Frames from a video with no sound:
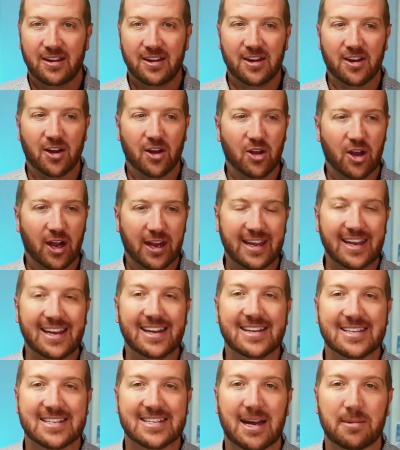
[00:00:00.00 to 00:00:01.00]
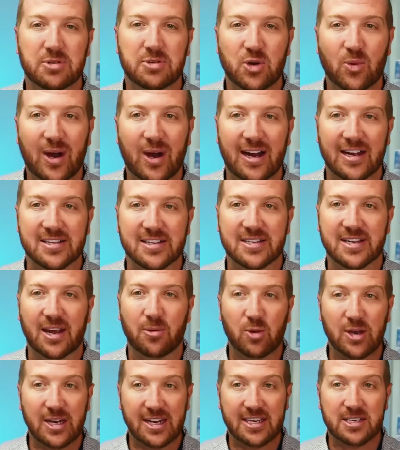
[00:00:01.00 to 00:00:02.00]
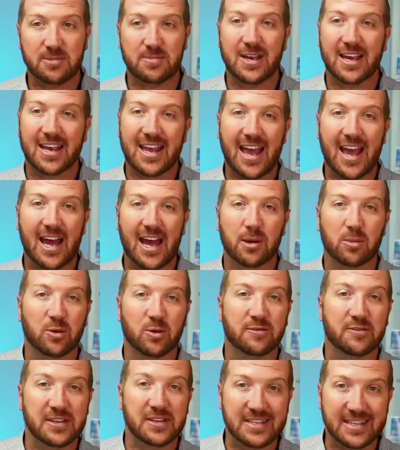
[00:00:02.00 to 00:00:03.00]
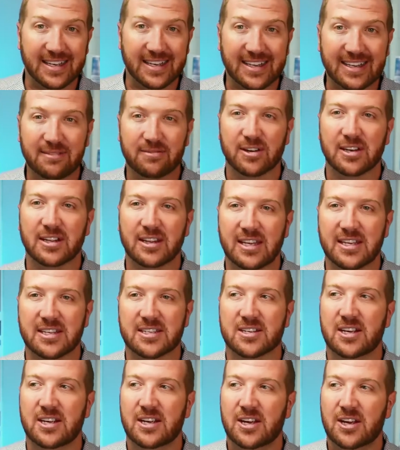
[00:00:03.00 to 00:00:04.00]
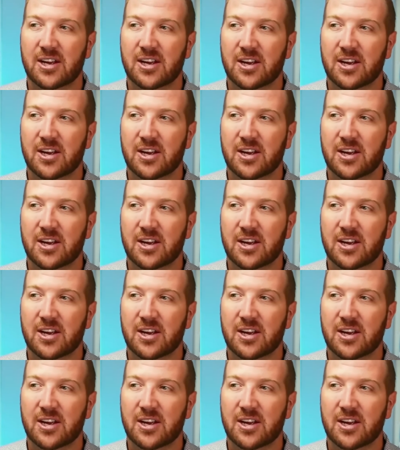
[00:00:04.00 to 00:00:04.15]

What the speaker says: Like, it is up to us, and we need to be accountable for delivering this,